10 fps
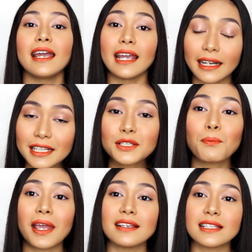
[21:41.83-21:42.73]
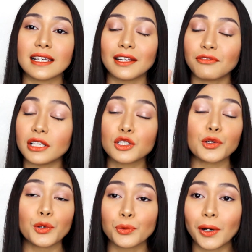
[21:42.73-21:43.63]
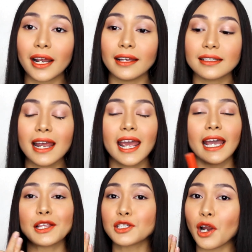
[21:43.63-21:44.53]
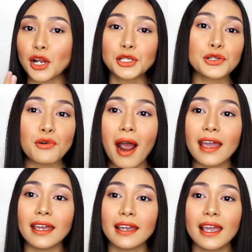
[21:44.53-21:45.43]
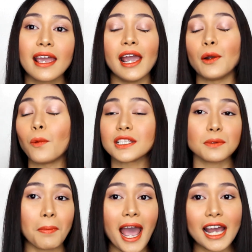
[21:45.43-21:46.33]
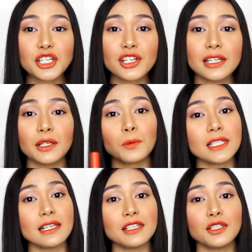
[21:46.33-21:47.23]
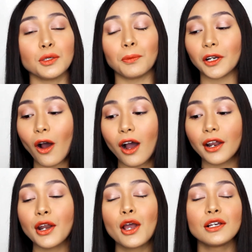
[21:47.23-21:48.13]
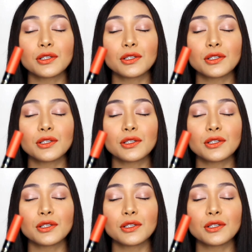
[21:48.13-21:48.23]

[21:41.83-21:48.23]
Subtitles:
It is amazing. It feels great. It's not drying. It wasn't patchy. It was easy to put on.